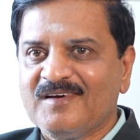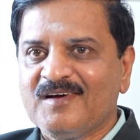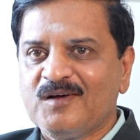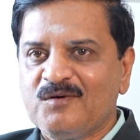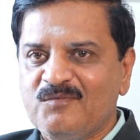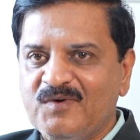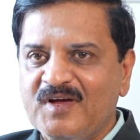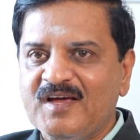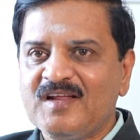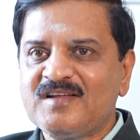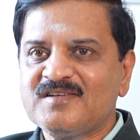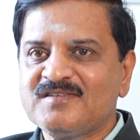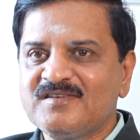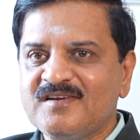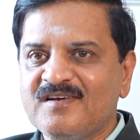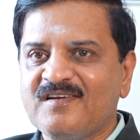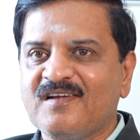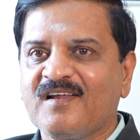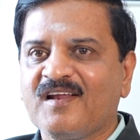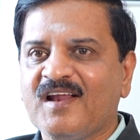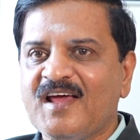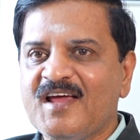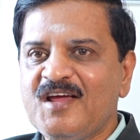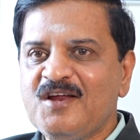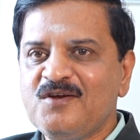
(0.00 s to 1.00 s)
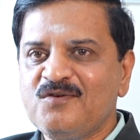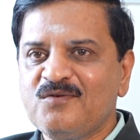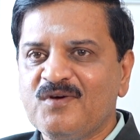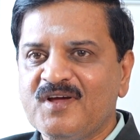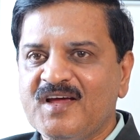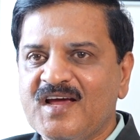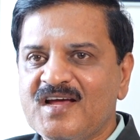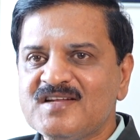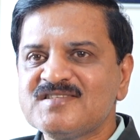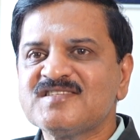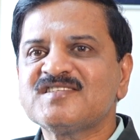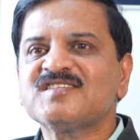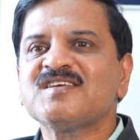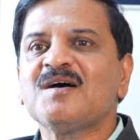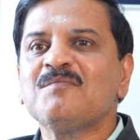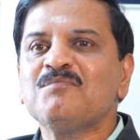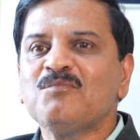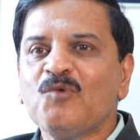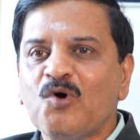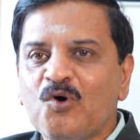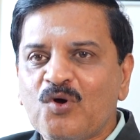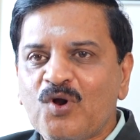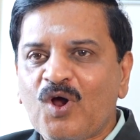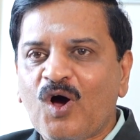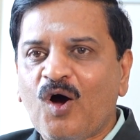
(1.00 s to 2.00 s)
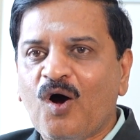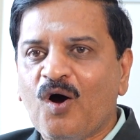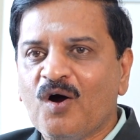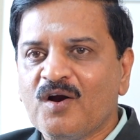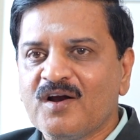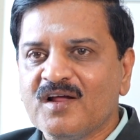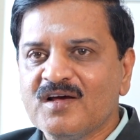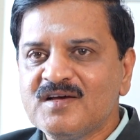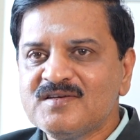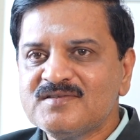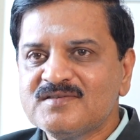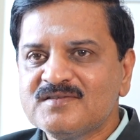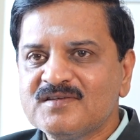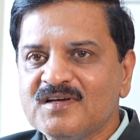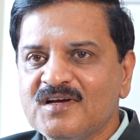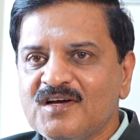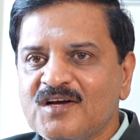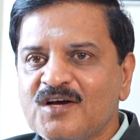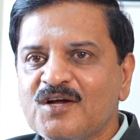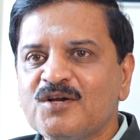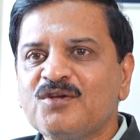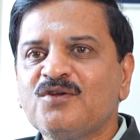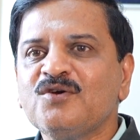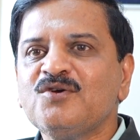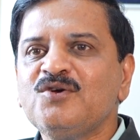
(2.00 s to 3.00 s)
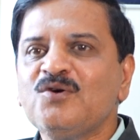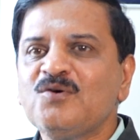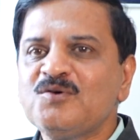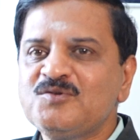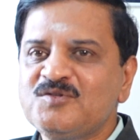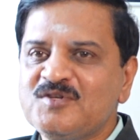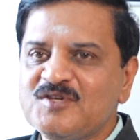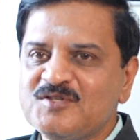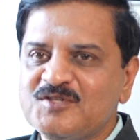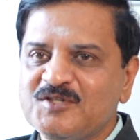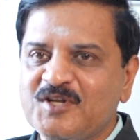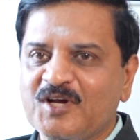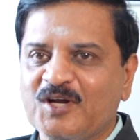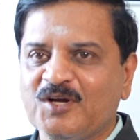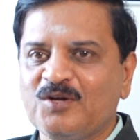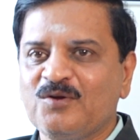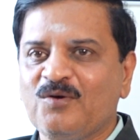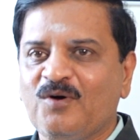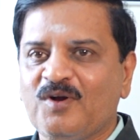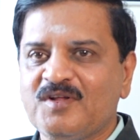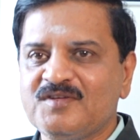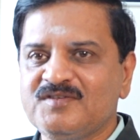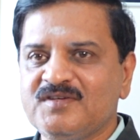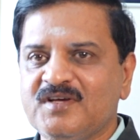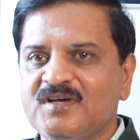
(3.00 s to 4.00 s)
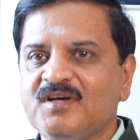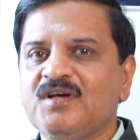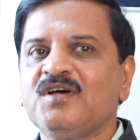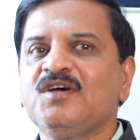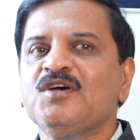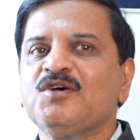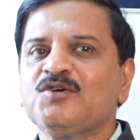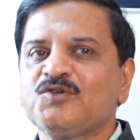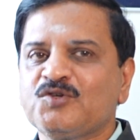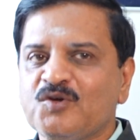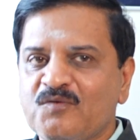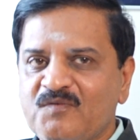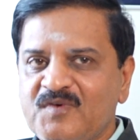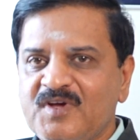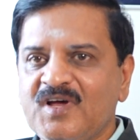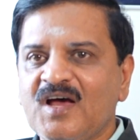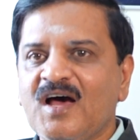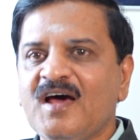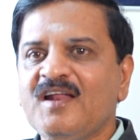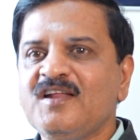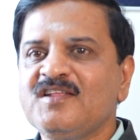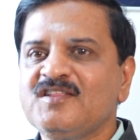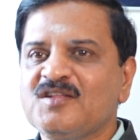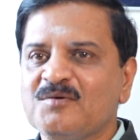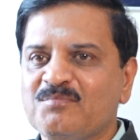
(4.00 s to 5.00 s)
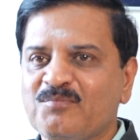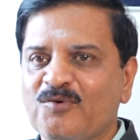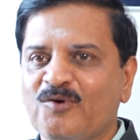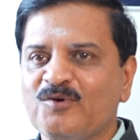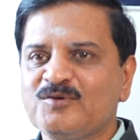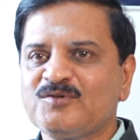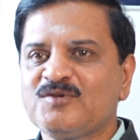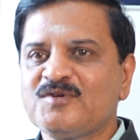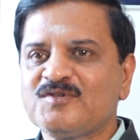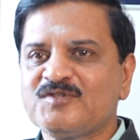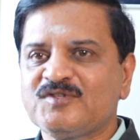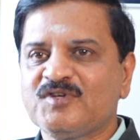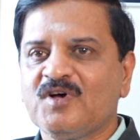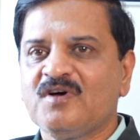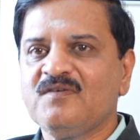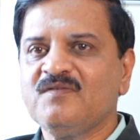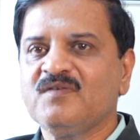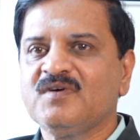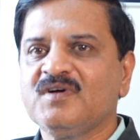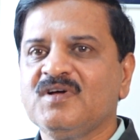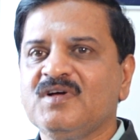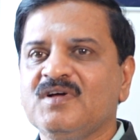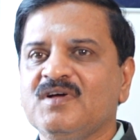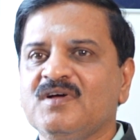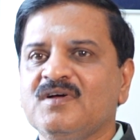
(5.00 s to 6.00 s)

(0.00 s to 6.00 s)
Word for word: vigorously trying to get some more orders to use this technology. So we are in the process of